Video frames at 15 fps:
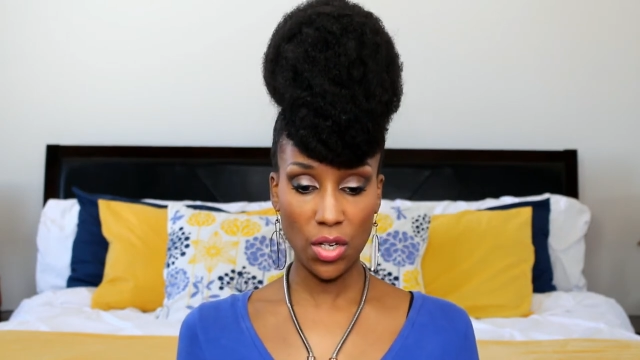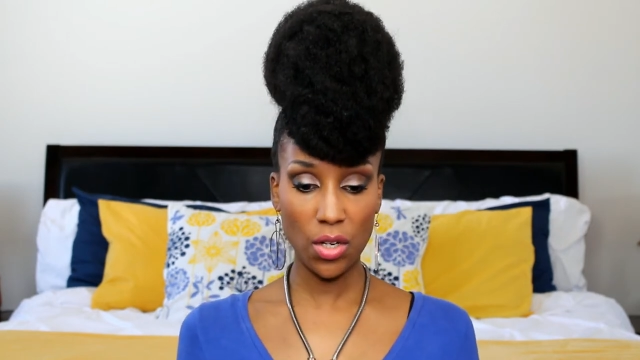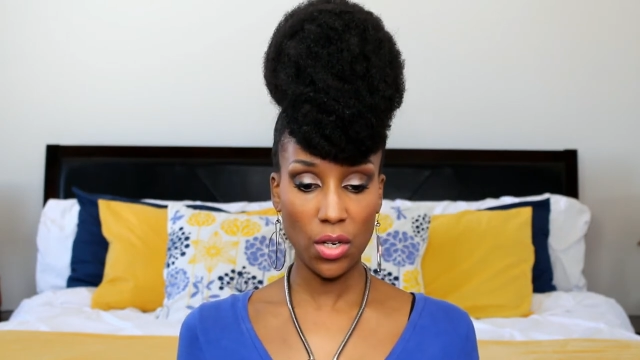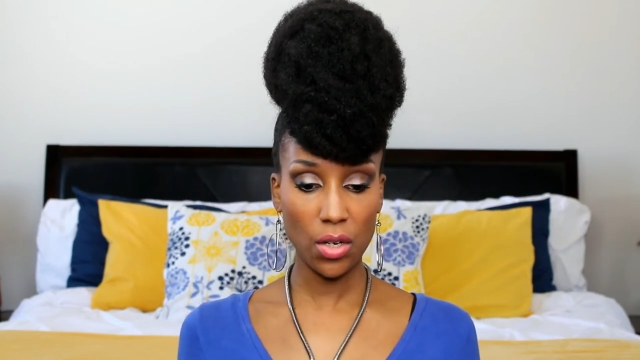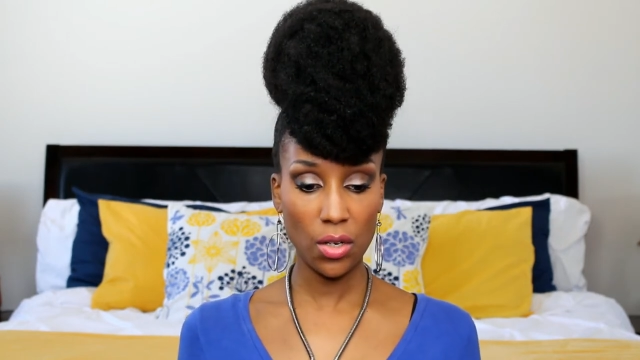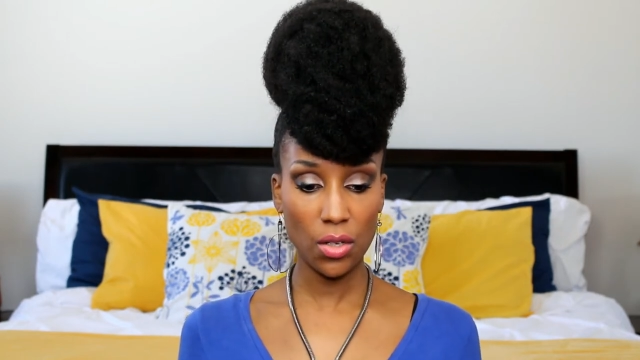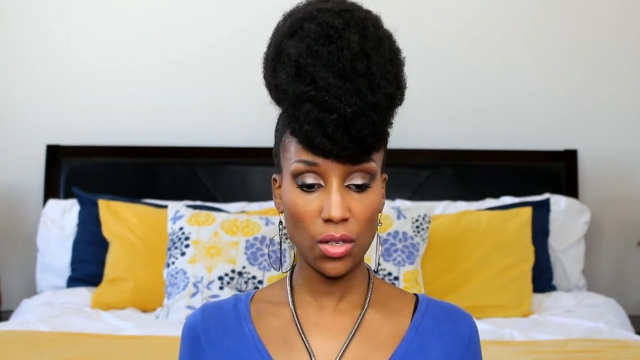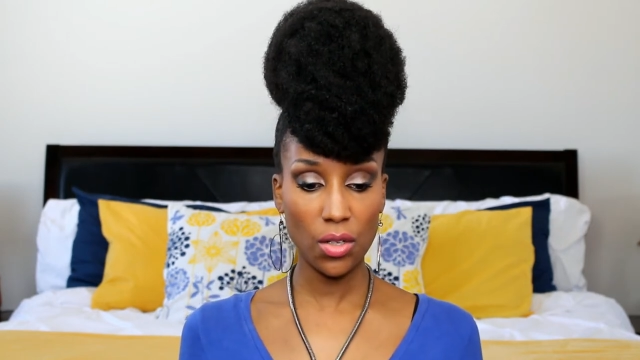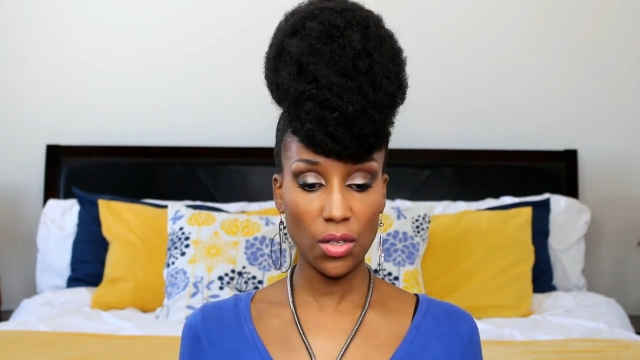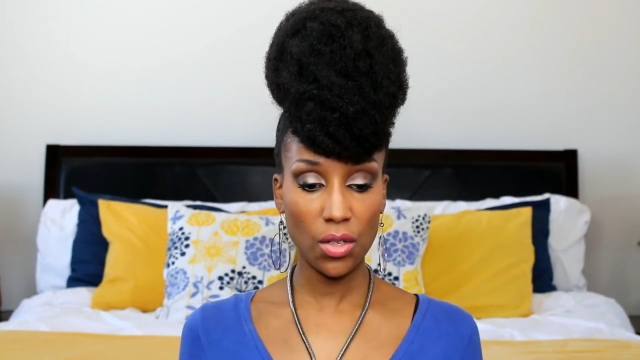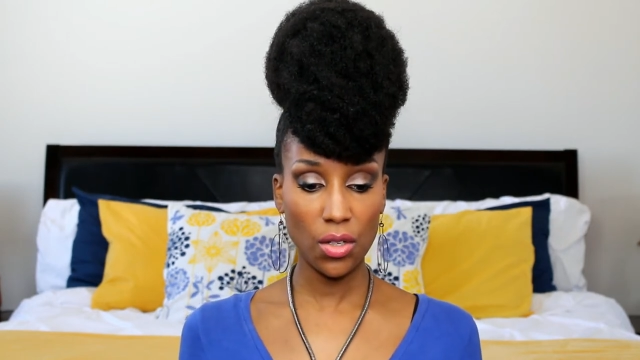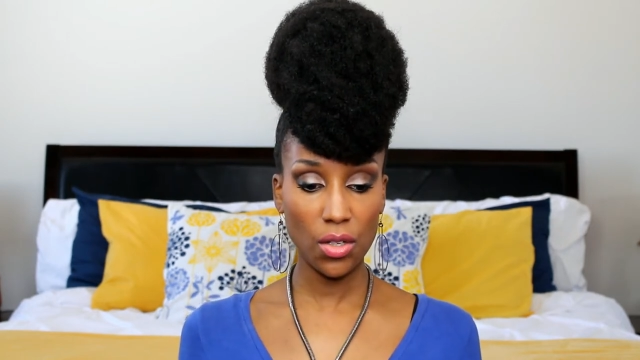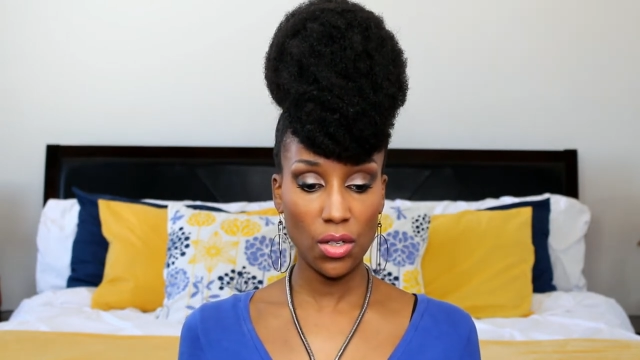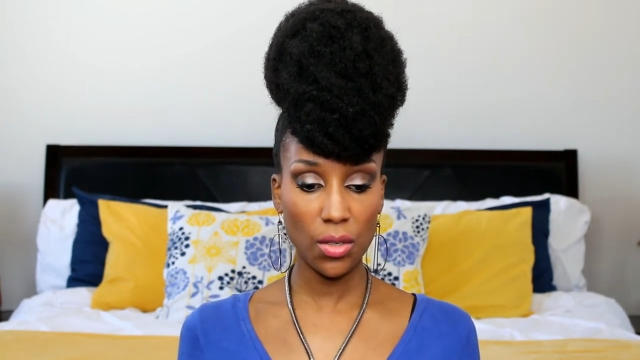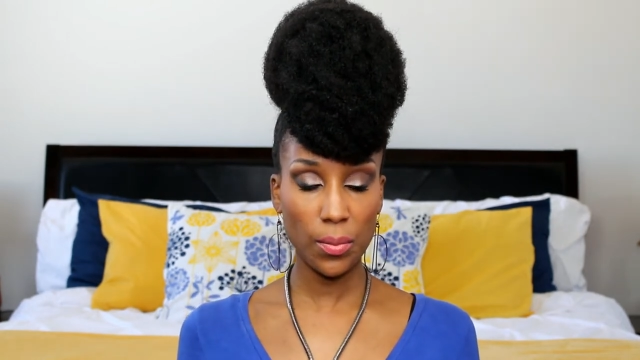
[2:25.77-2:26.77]

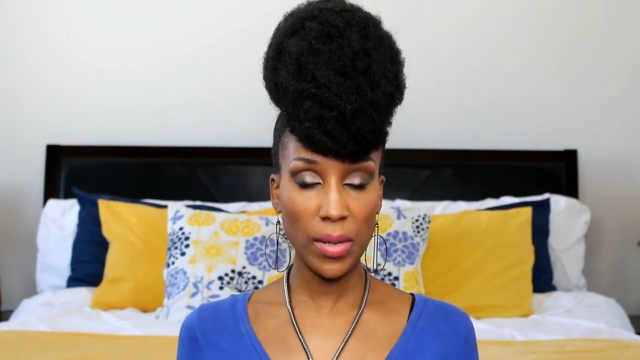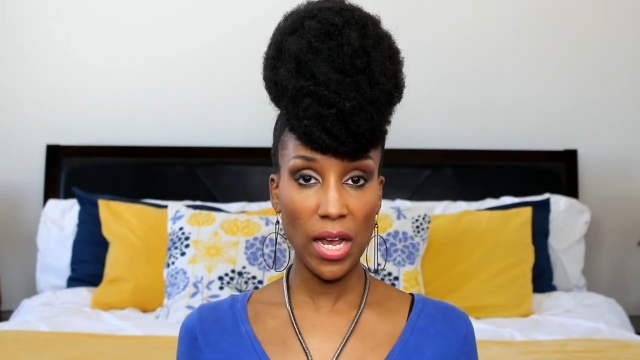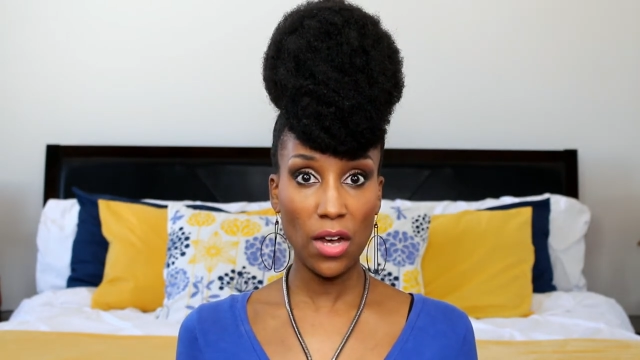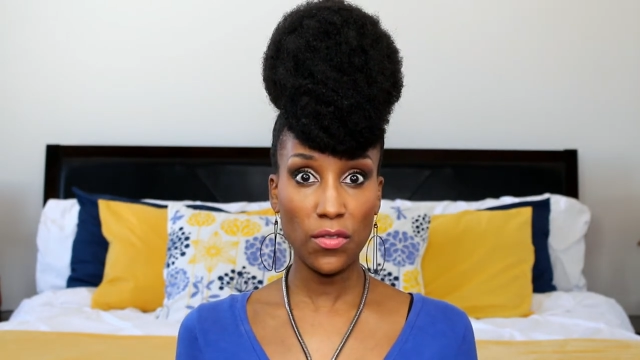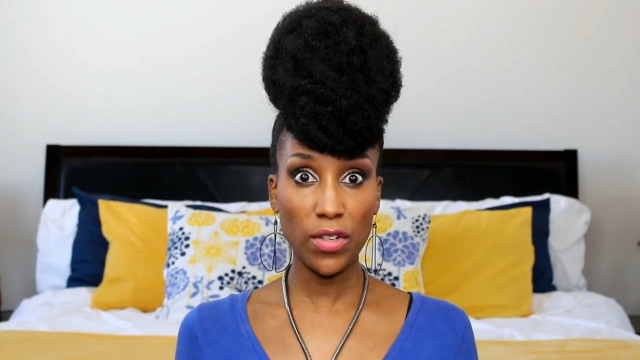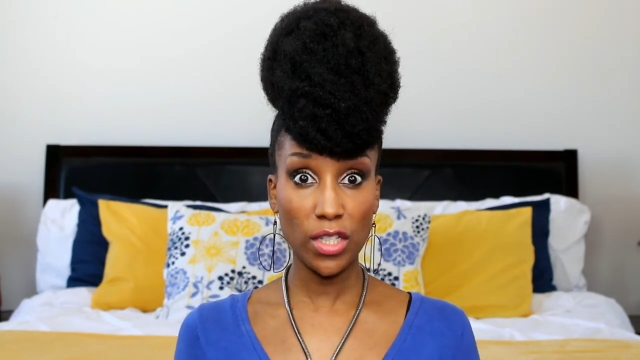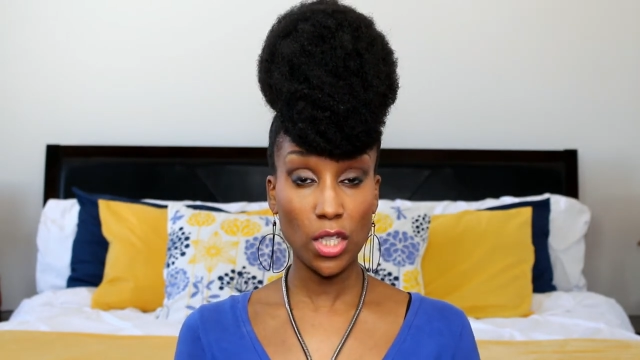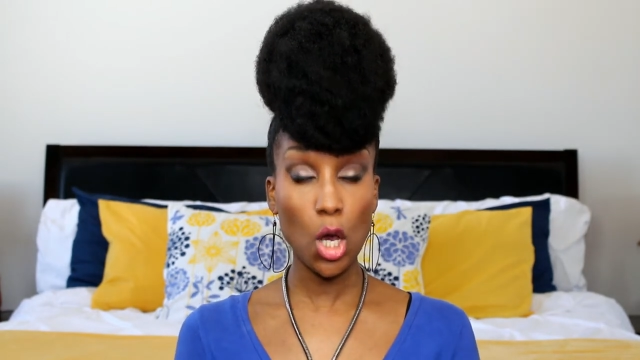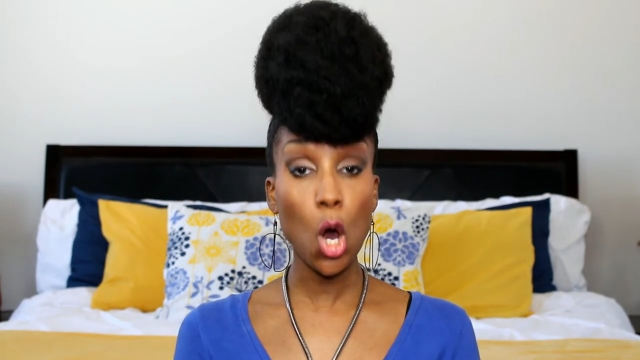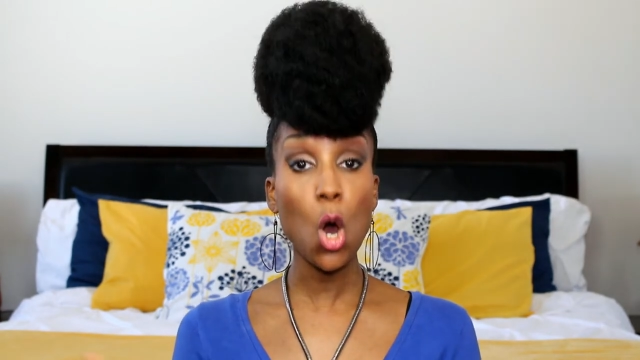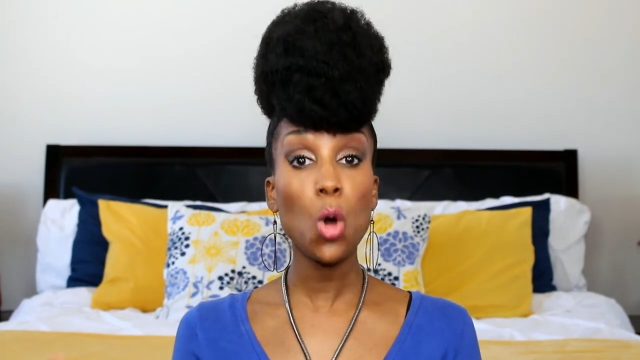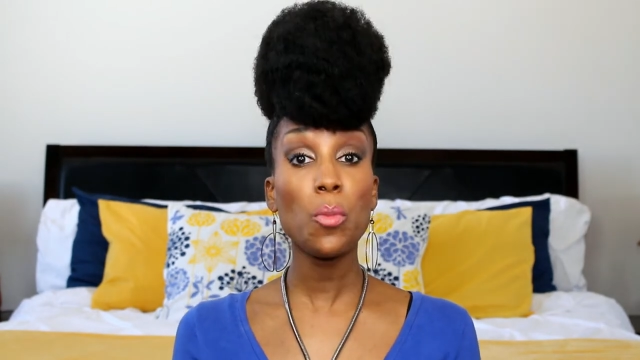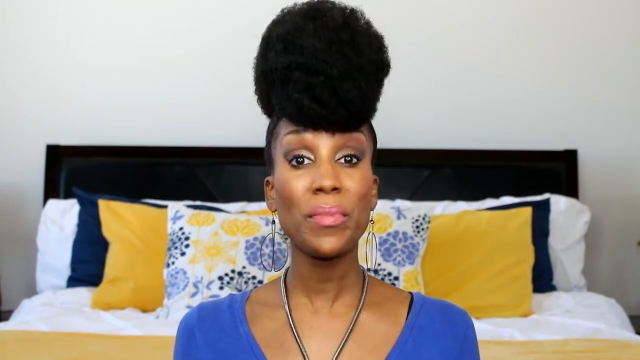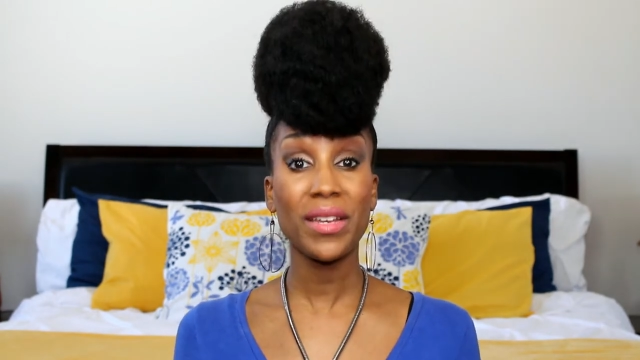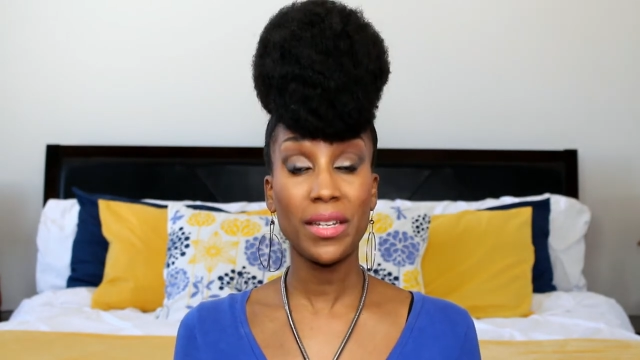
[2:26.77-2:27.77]
your pelvis
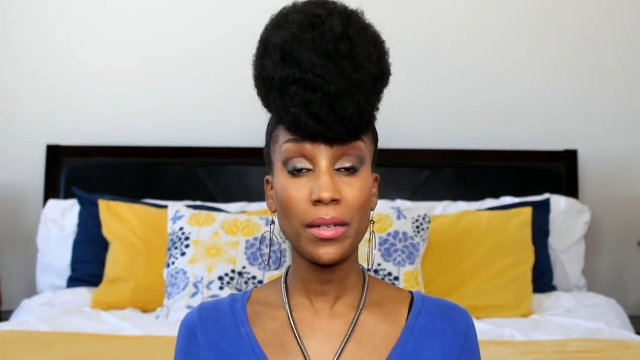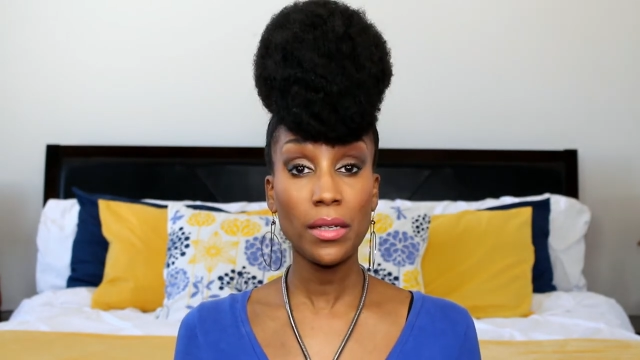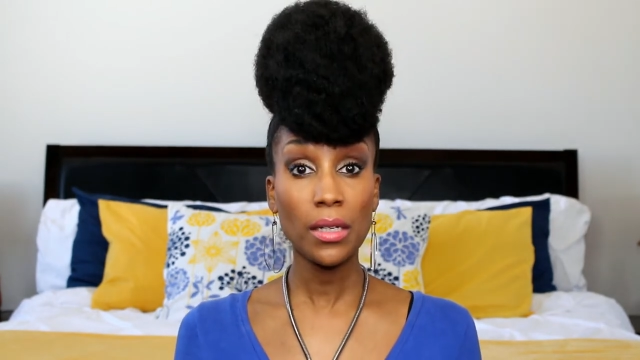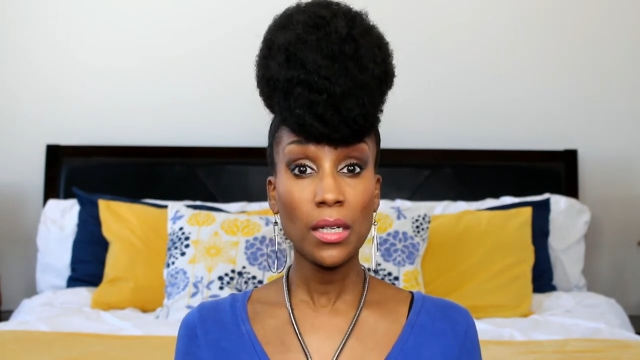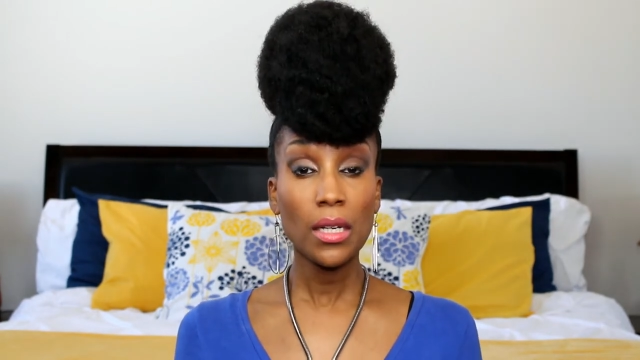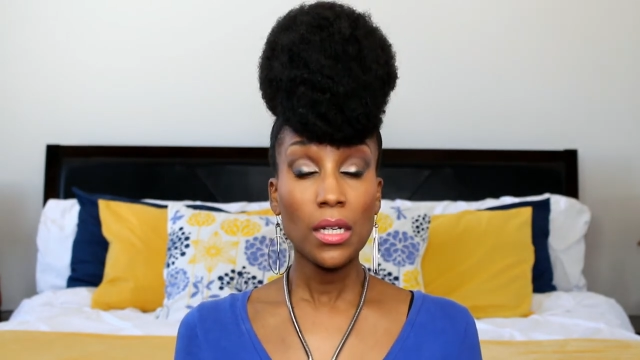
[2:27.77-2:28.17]
open